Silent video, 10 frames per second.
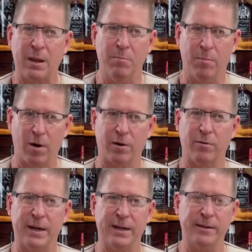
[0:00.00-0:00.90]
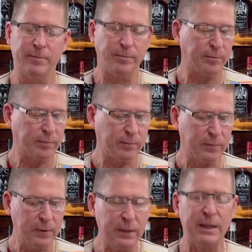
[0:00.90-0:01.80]
margarita
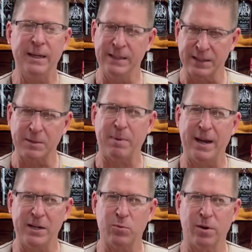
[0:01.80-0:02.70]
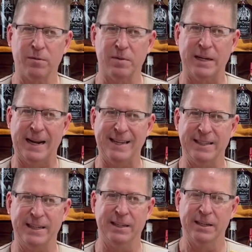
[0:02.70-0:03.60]
is a Spanish word for
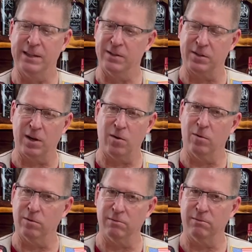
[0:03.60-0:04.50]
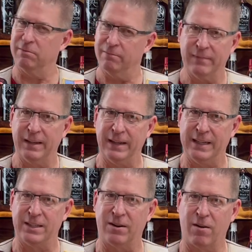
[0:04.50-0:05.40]
daisy. So,
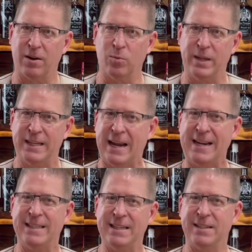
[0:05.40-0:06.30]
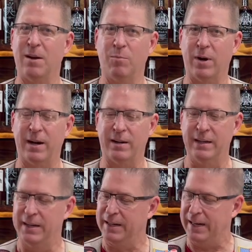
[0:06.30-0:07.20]
it started with Daisy somewhere,
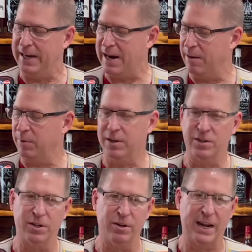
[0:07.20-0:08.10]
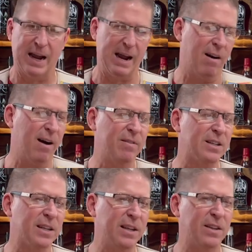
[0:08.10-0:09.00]
and now I'm going to show you how.
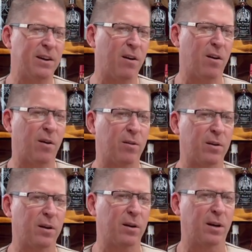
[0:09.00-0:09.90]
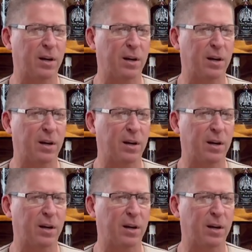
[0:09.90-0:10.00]
Obviously, there are a